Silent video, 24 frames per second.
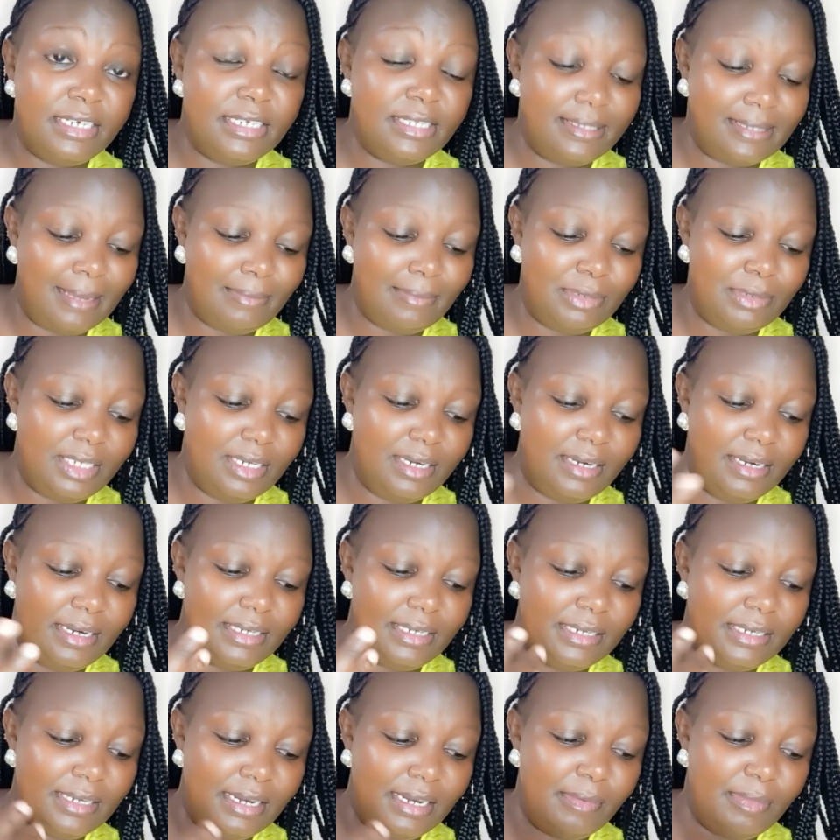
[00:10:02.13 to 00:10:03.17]
Samchi
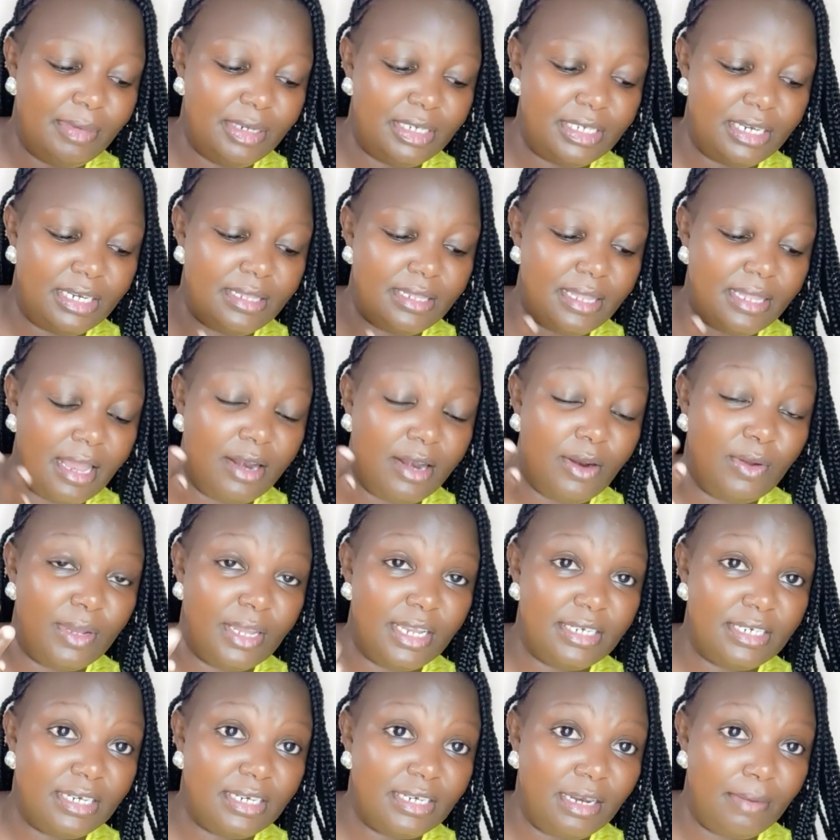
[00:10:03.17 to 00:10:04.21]
Credit Limited, they are
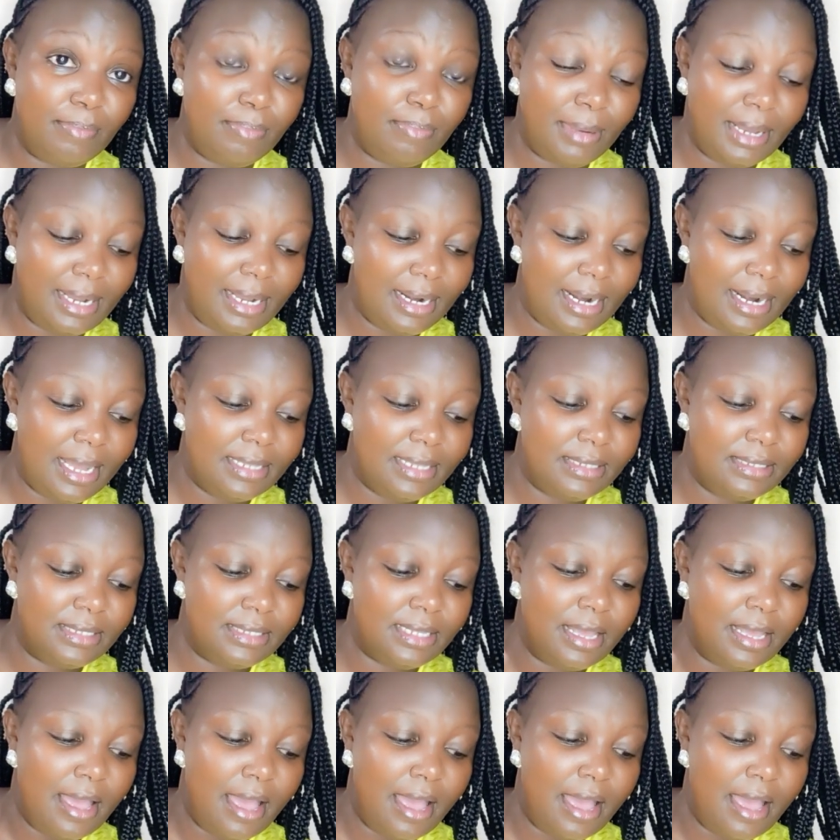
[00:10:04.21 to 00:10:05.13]
located in Parklands,